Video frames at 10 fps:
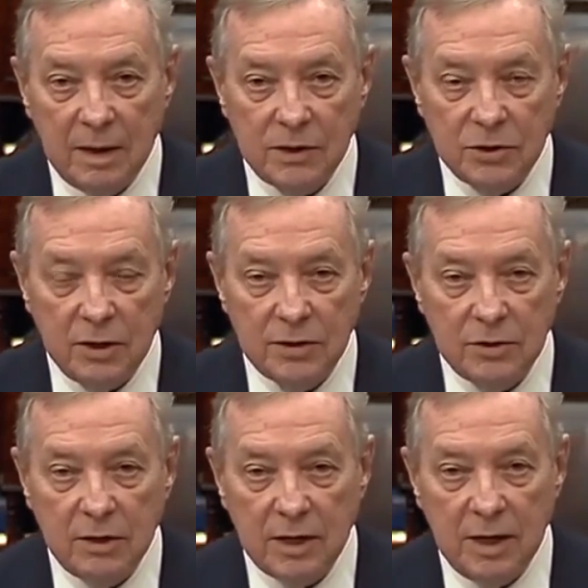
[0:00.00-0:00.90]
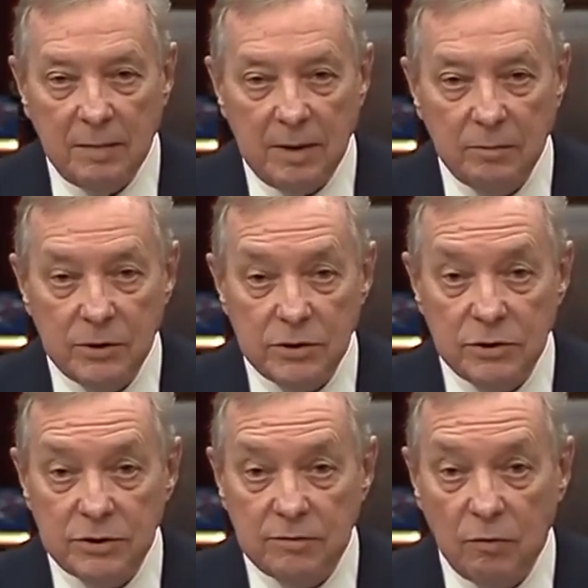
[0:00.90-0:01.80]
He started talking about
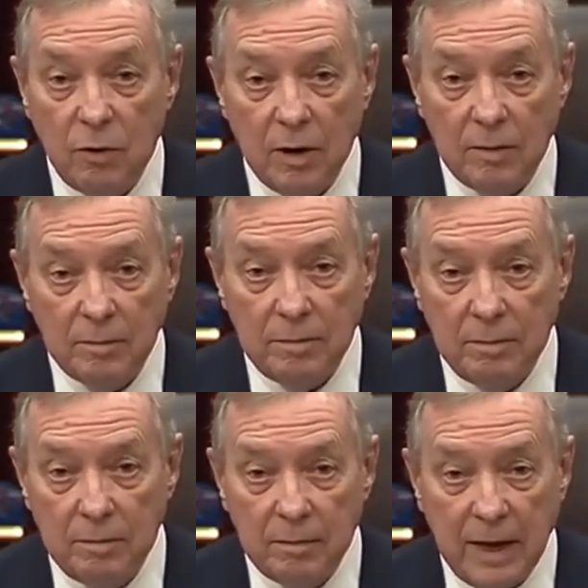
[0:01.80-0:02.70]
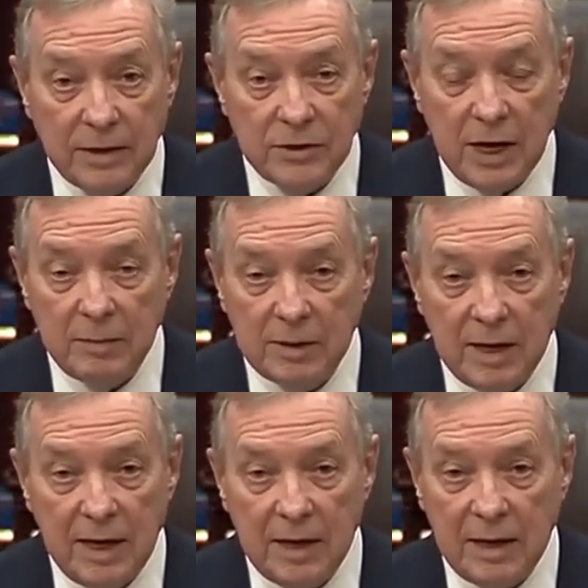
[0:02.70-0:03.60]
prisoners of war, like John
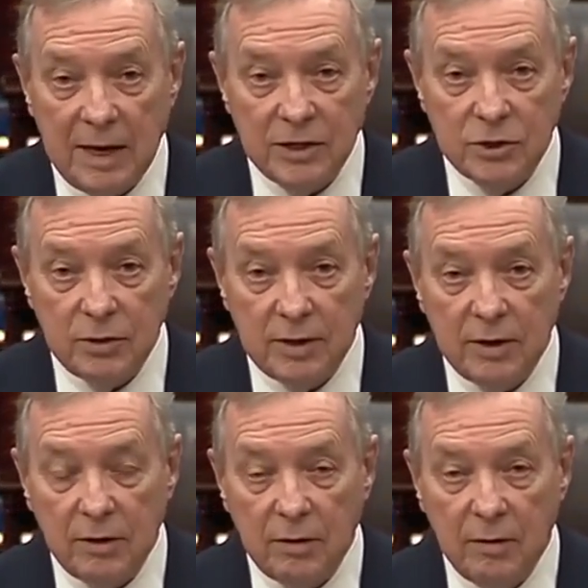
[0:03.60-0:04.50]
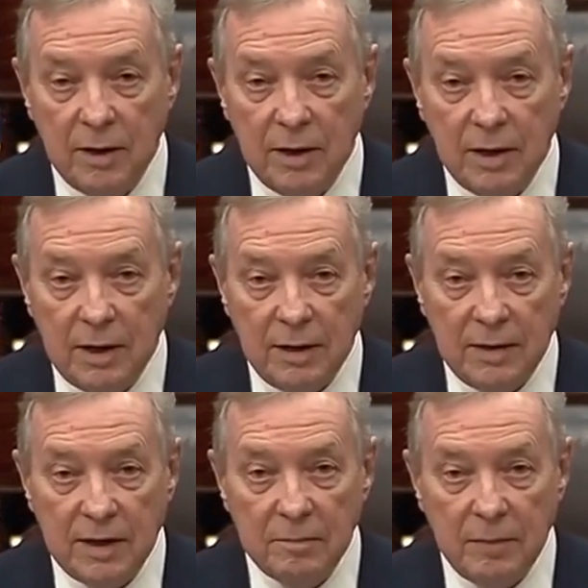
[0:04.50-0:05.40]
McCain, a national hero,
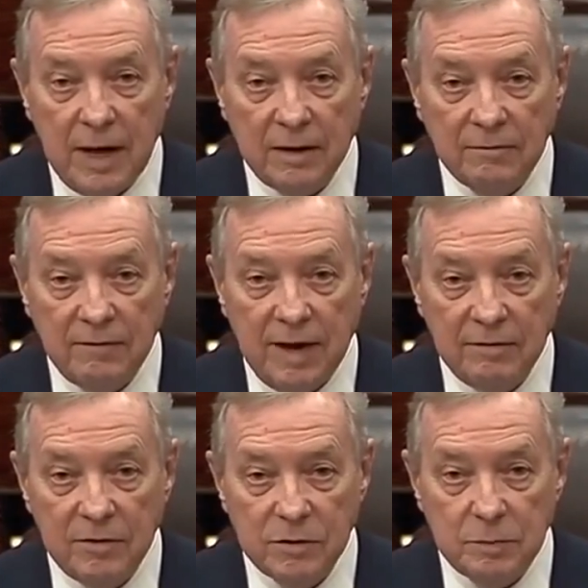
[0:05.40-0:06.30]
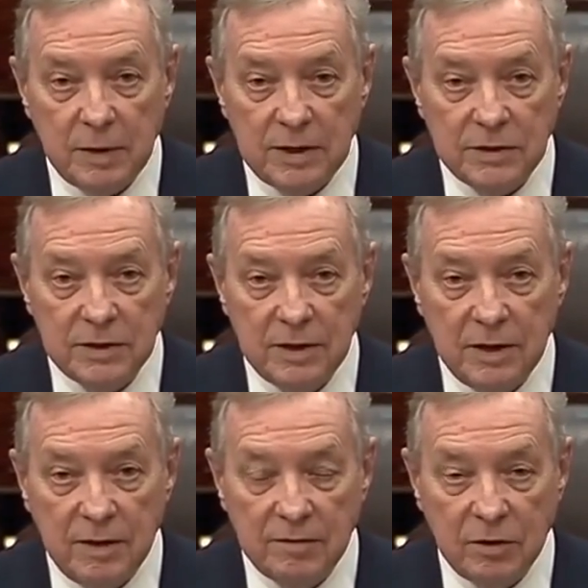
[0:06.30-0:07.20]
and the impact five years plus
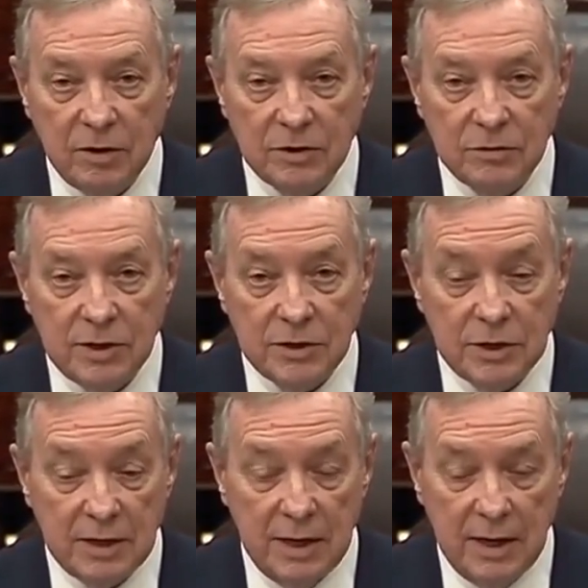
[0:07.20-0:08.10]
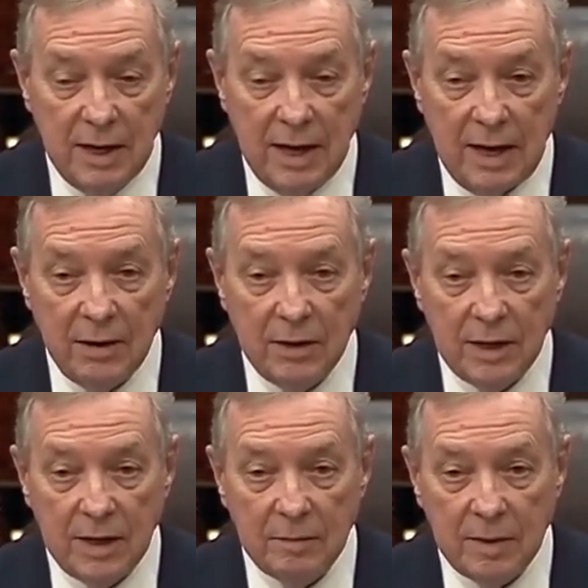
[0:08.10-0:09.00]
of incarceration had on
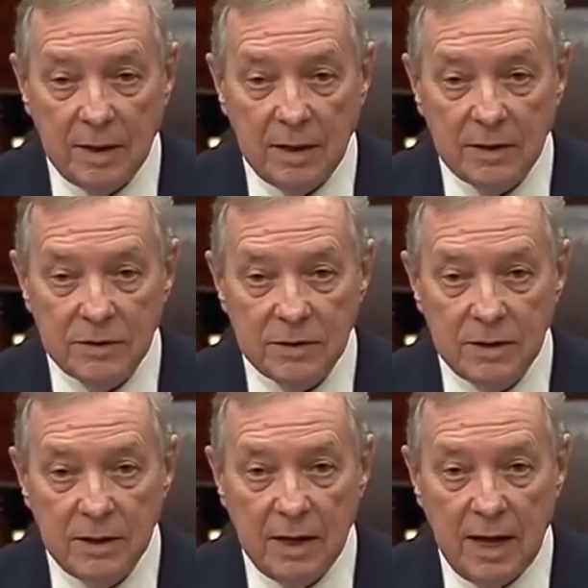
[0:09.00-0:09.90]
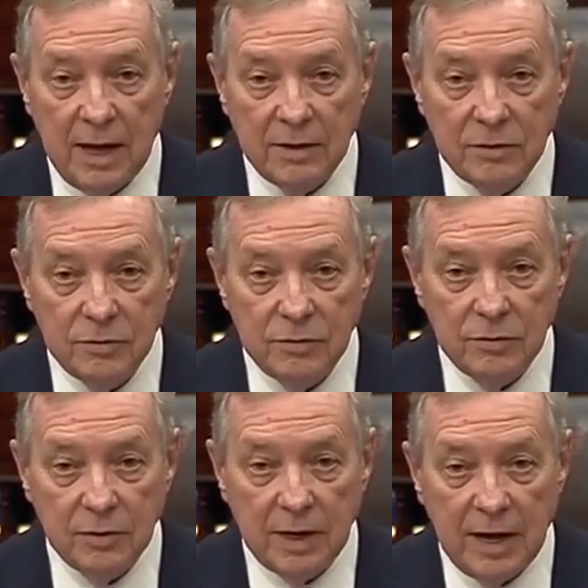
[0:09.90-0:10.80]
him and his attitude
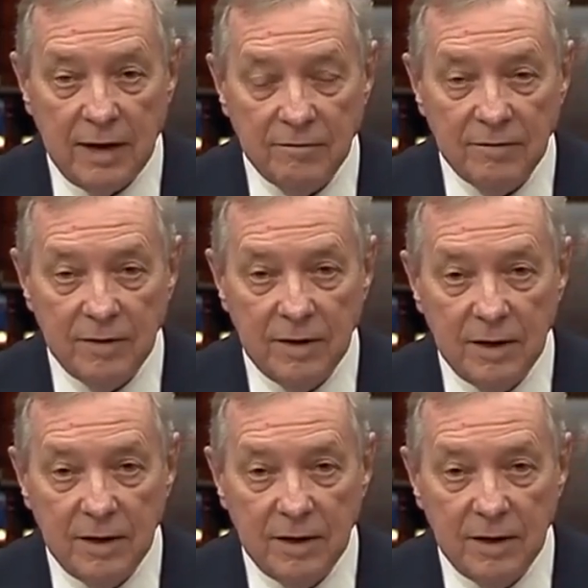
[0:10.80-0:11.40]
toward life.